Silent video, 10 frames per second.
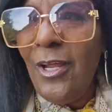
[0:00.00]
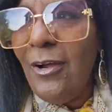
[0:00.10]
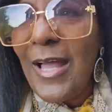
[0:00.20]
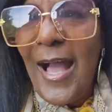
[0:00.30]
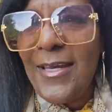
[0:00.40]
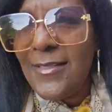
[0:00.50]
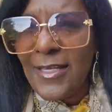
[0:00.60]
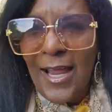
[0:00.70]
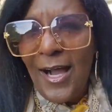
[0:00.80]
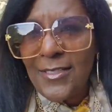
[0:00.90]
God is
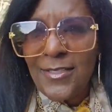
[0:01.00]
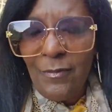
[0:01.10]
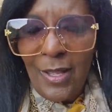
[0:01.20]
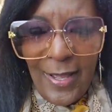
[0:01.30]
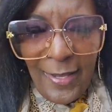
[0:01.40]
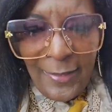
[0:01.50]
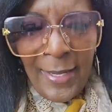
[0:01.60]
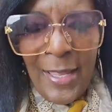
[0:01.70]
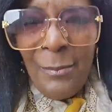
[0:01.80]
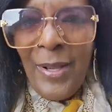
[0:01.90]
an awesome God,
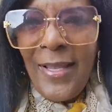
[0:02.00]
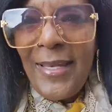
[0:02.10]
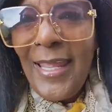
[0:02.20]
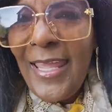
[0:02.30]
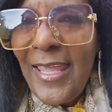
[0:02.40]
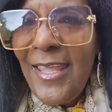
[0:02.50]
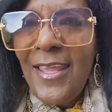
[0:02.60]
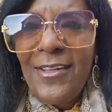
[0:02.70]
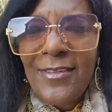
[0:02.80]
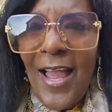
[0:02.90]
but he
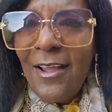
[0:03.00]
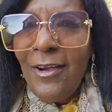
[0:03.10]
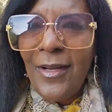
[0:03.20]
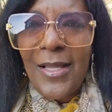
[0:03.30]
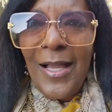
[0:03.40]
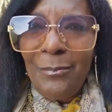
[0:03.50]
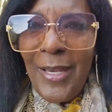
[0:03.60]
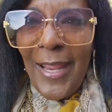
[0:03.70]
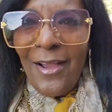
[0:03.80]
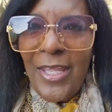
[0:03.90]
is not going to come
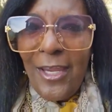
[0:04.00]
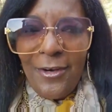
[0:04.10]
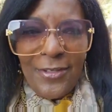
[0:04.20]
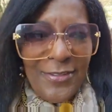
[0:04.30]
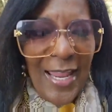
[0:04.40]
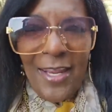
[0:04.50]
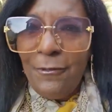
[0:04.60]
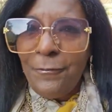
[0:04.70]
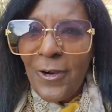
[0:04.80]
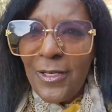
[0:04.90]
down here and stand
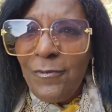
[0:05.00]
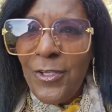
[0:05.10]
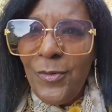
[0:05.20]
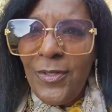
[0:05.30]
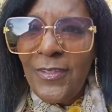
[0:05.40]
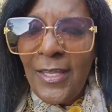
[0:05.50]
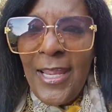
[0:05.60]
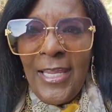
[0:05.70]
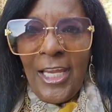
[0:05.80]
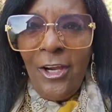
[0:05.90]
in front of you and say,
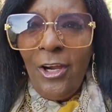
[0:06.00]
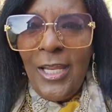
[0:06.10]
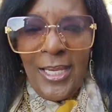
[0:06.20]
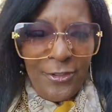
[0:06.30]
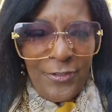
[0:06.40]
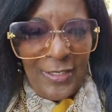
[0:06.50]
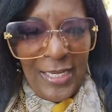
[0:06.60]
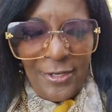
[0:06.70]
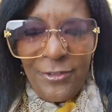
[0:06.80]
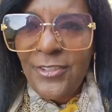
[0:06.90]
here's
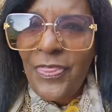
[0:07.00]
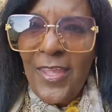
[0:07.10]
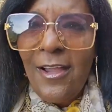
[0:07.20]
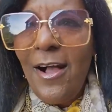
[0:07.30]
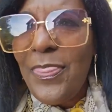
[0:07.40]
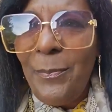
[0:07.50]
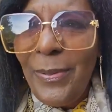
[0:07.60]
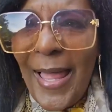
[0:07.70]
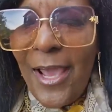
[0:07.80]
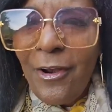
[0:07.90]
the thing on the
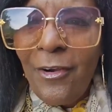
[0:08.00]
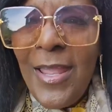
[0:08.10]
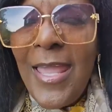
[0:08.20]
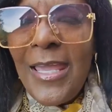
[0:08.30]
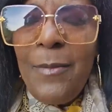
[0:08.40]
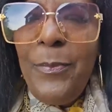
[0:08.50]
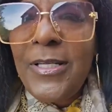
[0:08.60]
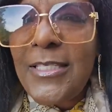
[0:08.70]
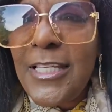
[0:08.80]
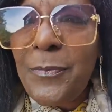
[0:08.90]
platter. He
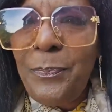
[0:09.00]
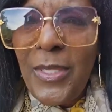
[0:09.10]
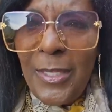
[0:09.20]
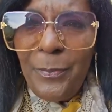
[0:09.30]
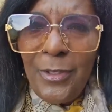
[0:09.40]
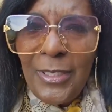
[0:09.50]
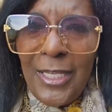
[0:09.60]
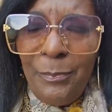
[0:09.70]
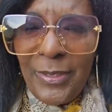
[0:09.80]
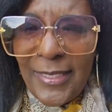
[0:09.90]
puts his people
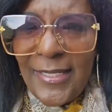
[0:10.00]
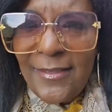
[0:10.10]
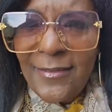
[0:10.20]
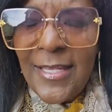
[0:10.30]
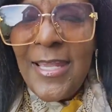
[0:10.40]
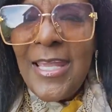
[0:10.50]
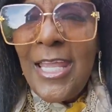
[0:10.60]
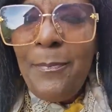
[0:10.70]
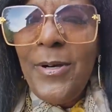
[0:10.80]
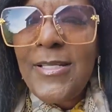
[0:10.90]
in place.
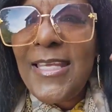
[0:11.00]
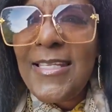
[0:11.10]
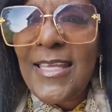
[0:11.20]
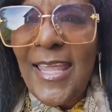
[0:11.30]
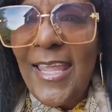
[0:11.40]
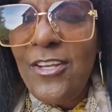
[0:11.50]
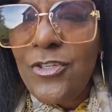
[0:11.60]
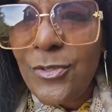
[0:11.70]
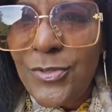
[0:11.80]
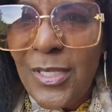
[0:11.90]
He puts his
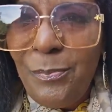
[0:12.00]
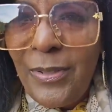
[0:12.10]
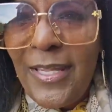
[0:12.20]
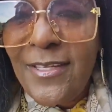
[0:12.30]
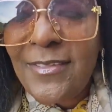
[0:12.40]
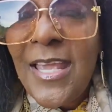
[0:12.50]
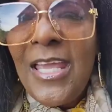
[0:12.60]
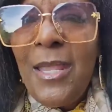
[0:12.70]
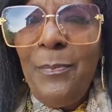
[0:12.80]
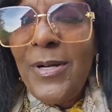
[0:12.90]
angels in place.
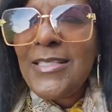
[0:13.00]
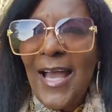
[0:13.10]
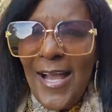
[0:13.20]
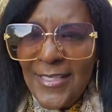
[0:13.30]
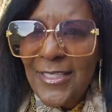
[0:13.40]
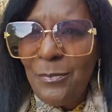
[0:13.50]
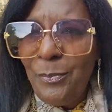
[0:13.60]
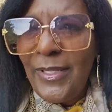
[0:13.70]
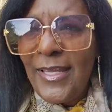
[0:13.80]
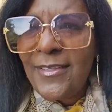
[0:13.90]
He puts us in
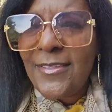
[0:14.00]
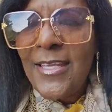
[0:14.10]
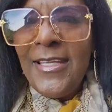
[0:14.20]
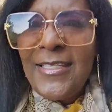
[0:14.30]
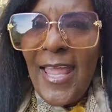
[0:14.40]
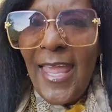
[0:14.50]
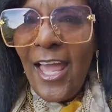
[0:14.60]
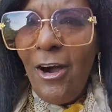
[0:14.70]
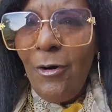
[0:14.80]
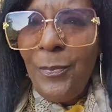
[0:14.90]
place to
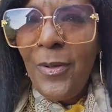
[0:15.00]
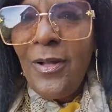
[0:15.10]
help